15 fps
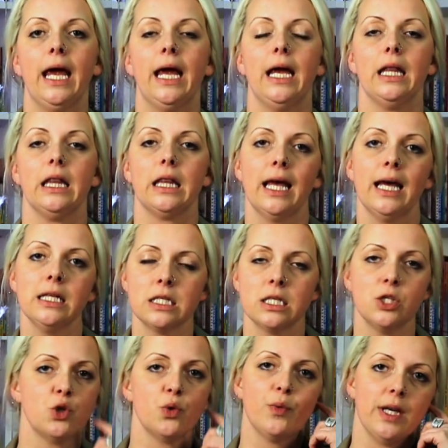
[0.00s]
In that
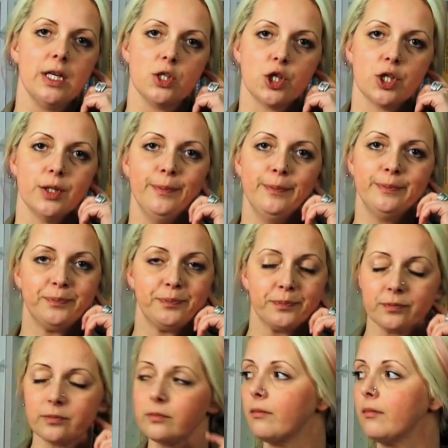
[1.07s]
situation,
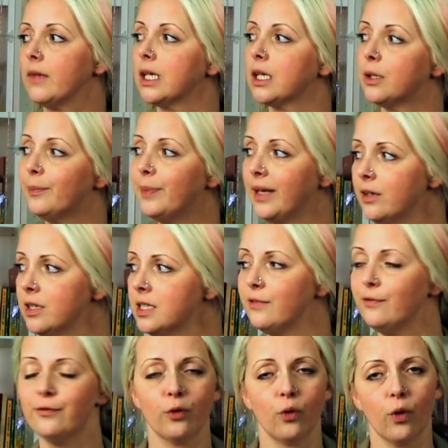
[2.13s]

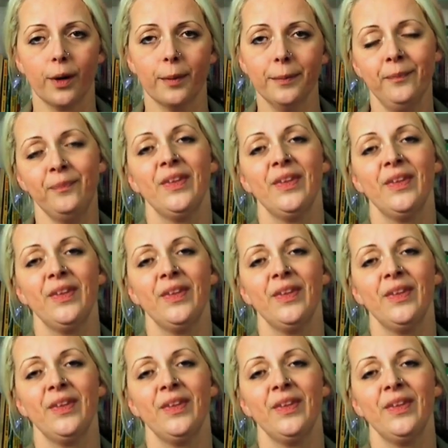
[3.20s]
comparative form